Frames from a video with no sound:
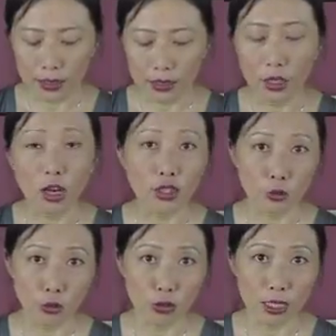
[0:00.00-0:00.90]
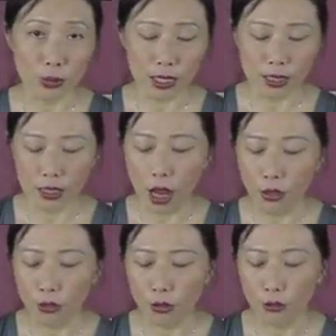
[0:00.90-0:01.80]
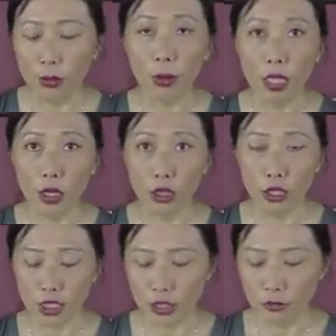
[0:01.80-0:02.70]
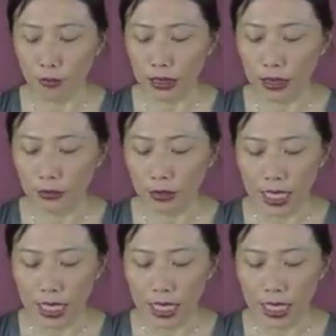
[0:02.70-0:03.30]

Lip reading: Dr. Bruce Lipton, author of The Biology of Belief,